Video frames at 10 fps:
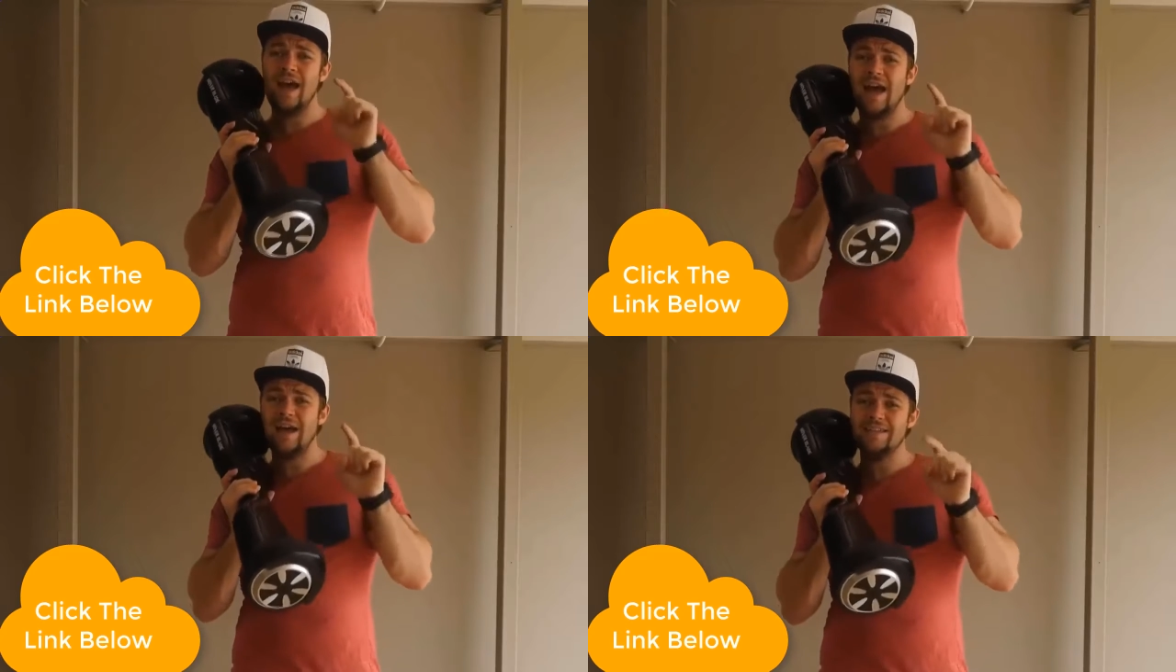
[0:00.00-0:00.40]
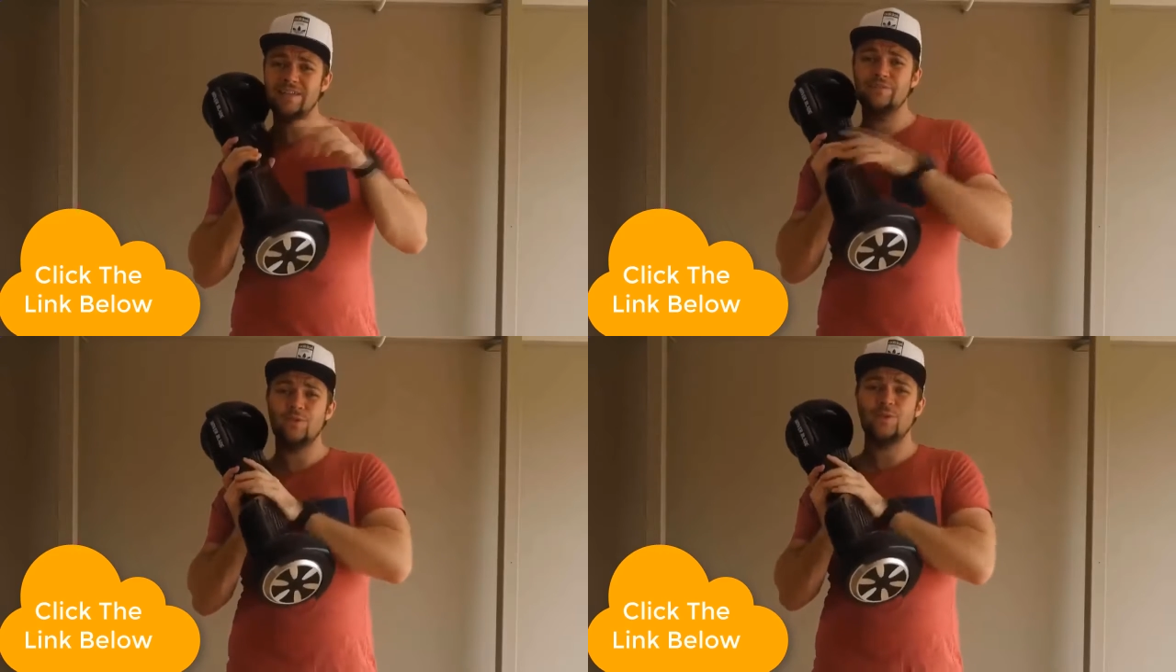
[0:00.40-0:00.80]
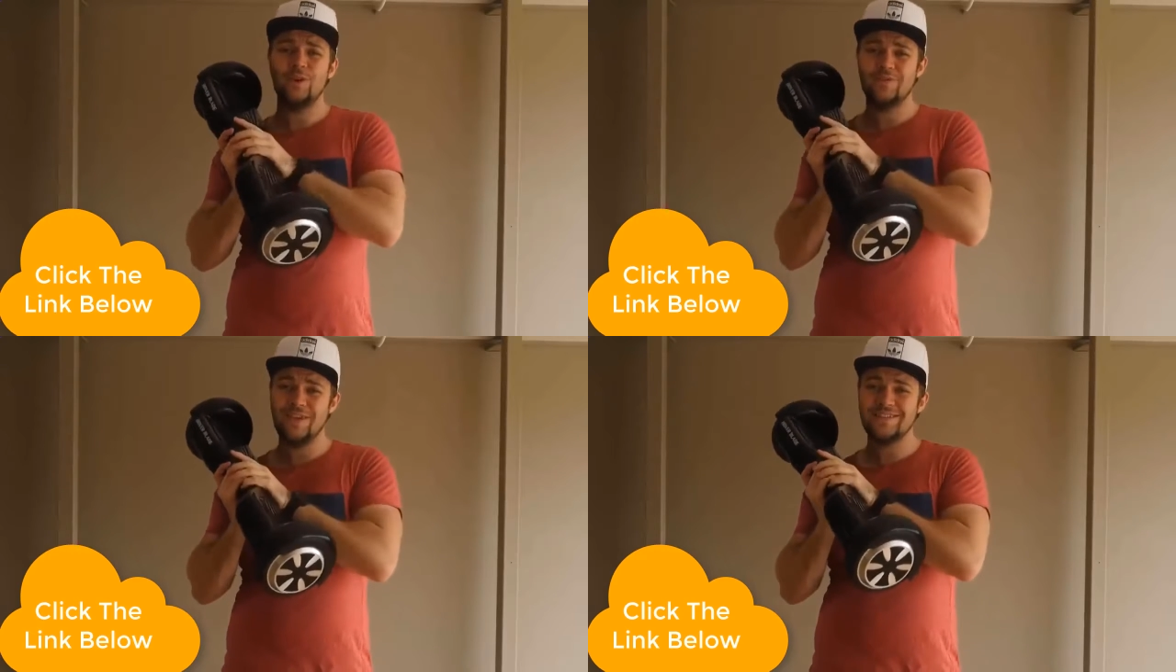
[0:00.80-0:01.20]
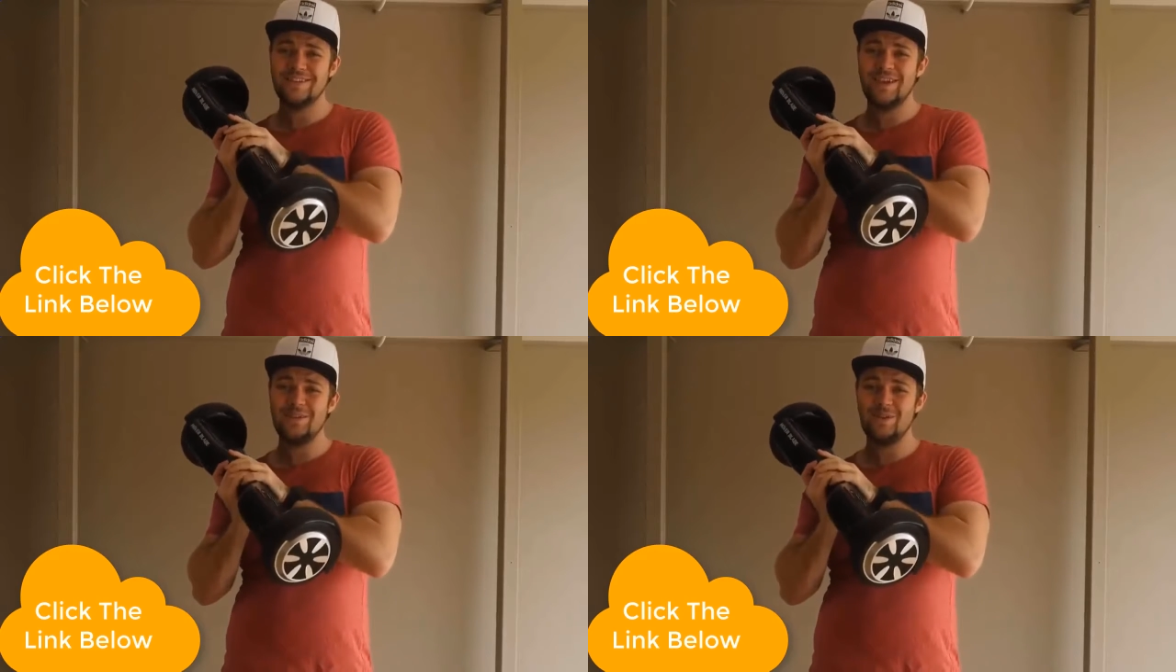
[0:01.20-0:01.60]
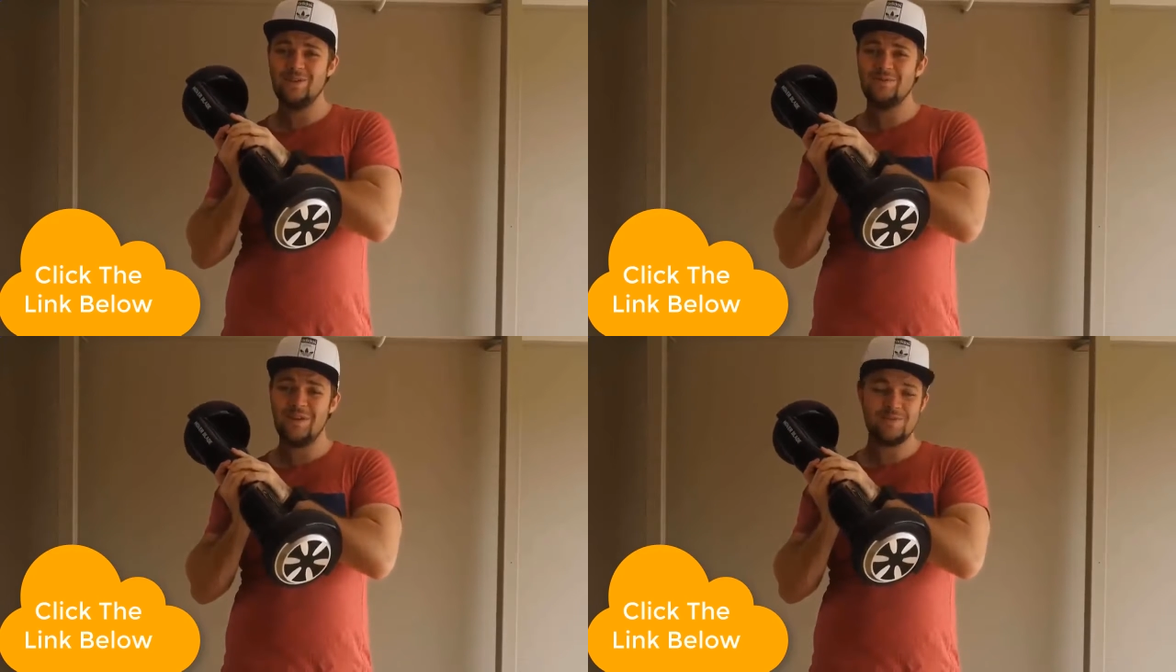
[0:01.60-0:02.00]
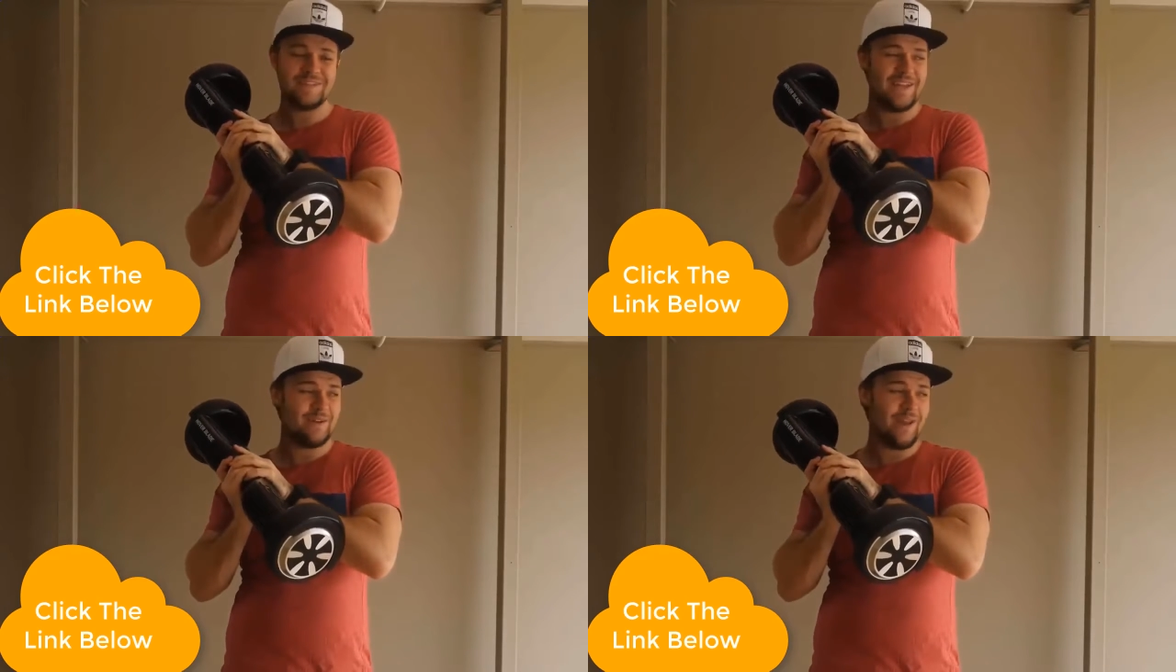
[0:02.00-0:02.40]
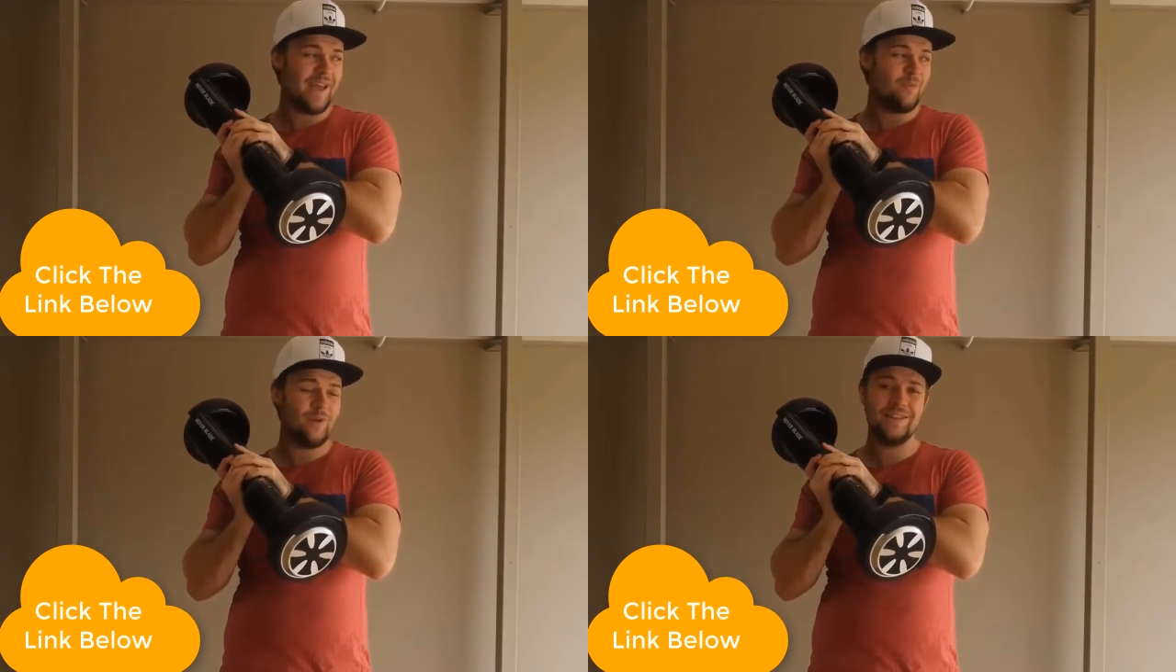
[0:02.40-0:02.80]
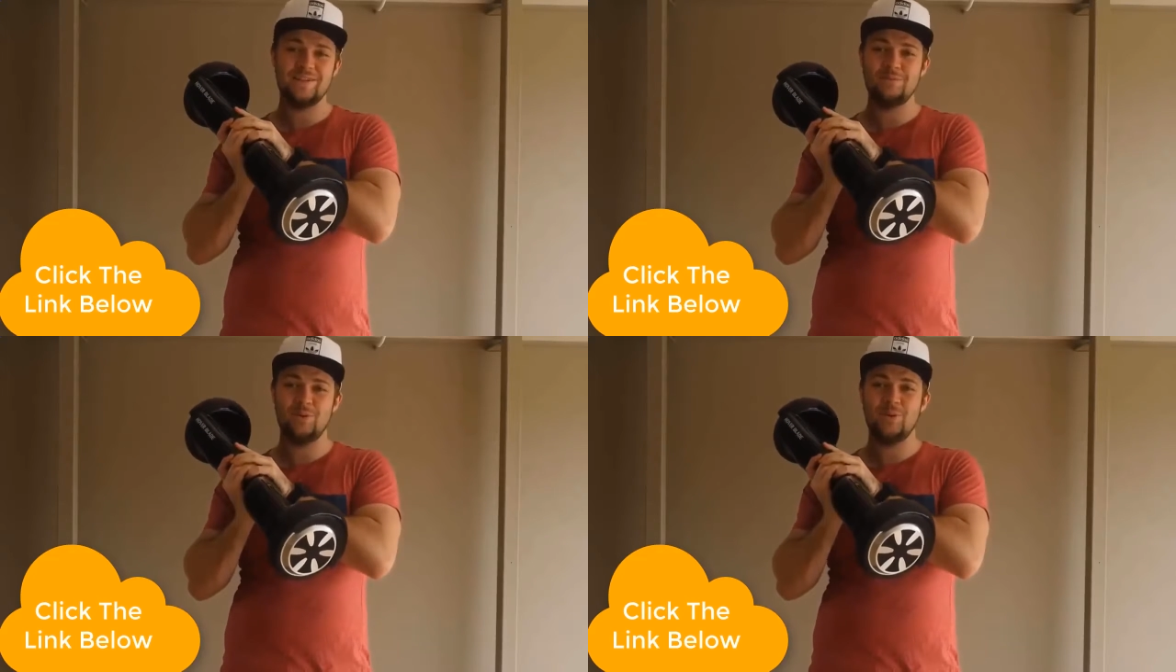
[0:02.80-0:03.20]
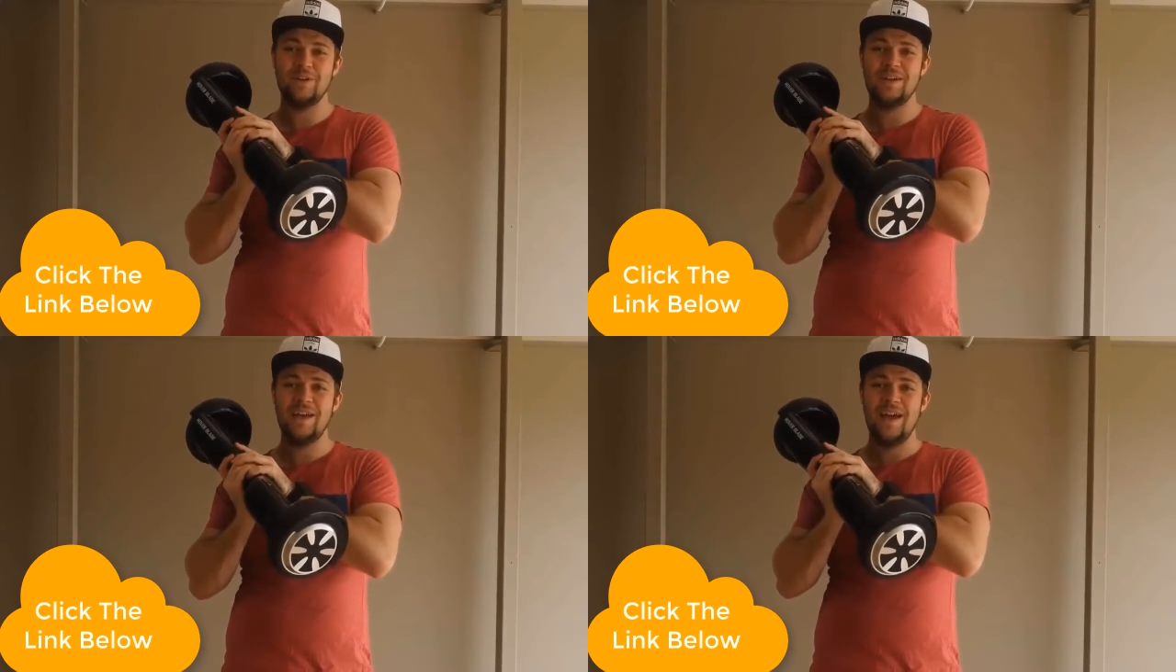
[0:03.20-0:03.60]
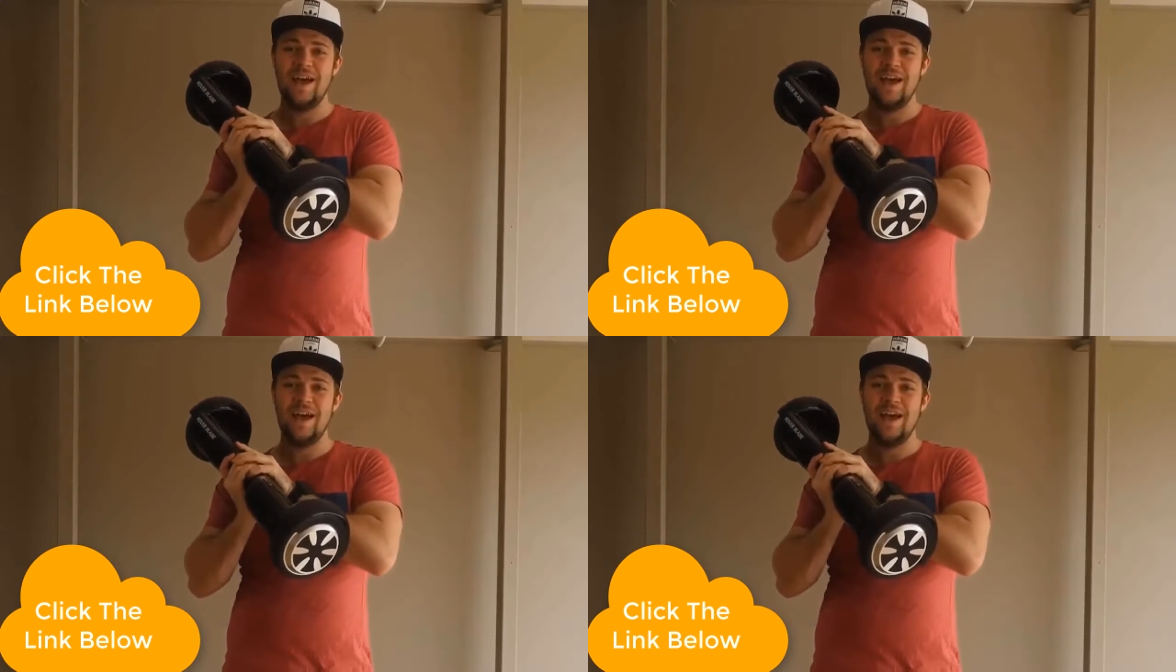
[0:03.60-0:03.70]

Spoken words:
I did fall off yesterday though. That was down at Wellington Point.